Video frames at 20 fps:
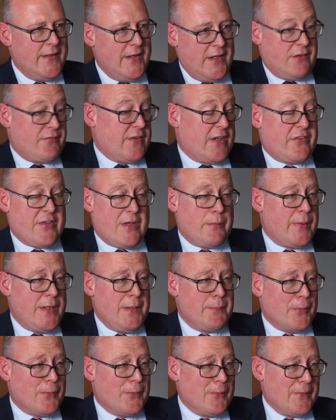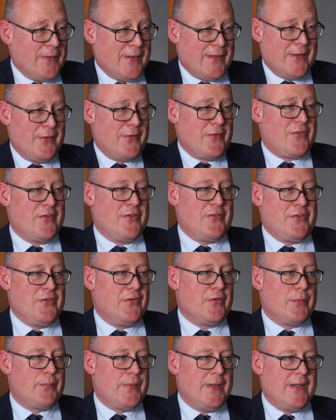It affects our people, as
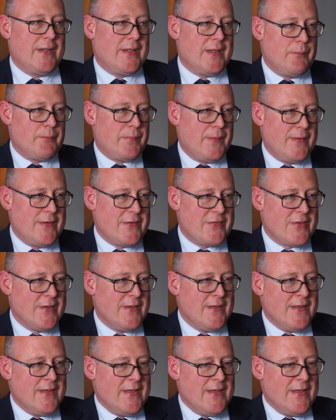European companies.